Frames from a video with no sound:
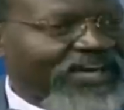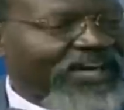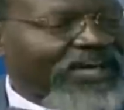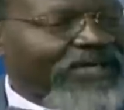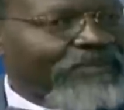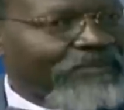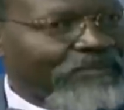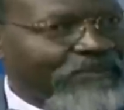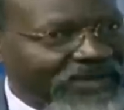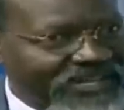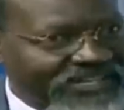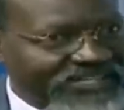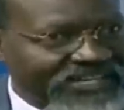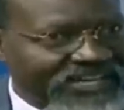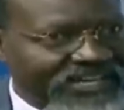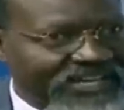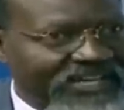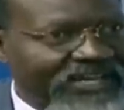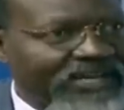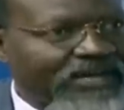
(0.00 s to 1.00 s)
and
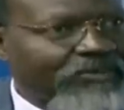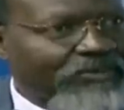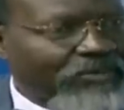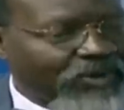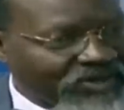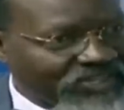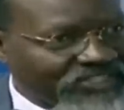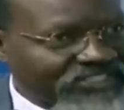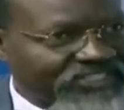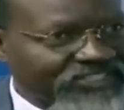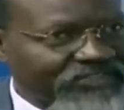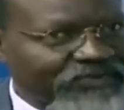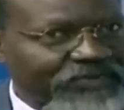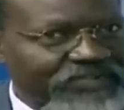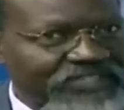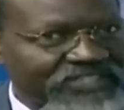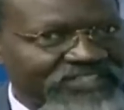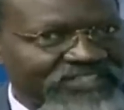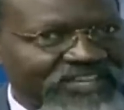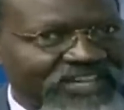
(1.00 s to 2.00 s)
better policies
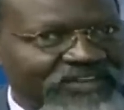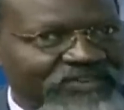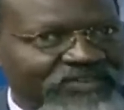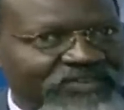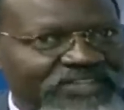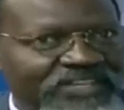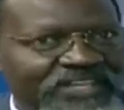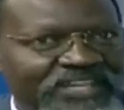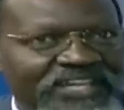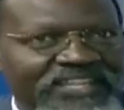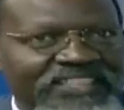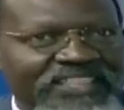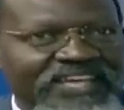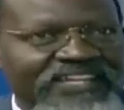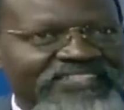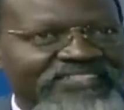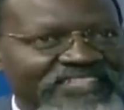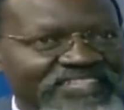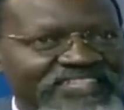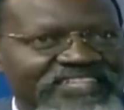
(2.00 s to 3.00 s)
for this country
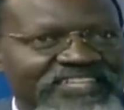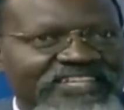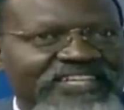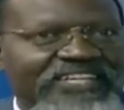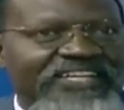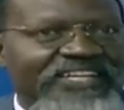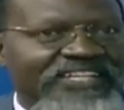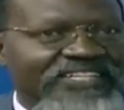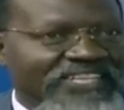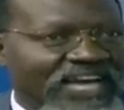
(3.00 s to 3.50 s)
than sitting